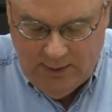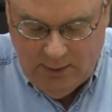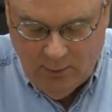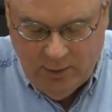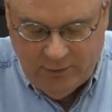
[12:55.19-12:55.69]

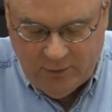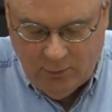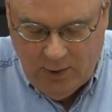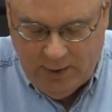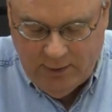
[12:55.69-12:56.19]
It was
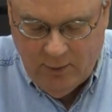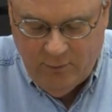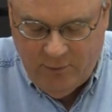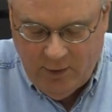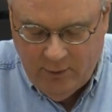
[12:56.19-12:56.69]
Serrano
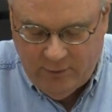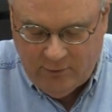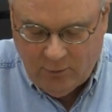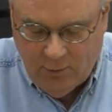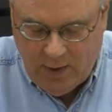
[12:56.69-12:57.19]

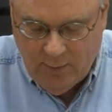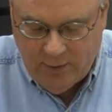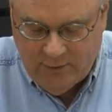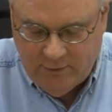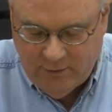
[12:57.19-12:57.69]
first,
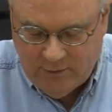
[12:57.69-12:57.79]
Robertson